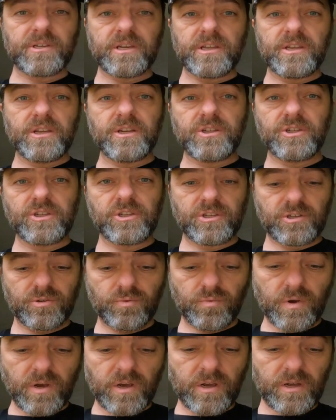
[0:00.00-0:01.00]
in here just
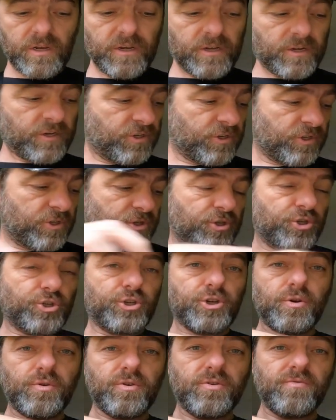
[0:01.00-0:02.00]
to
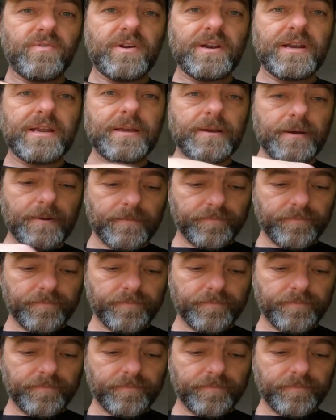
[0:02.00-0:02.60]
show you, really.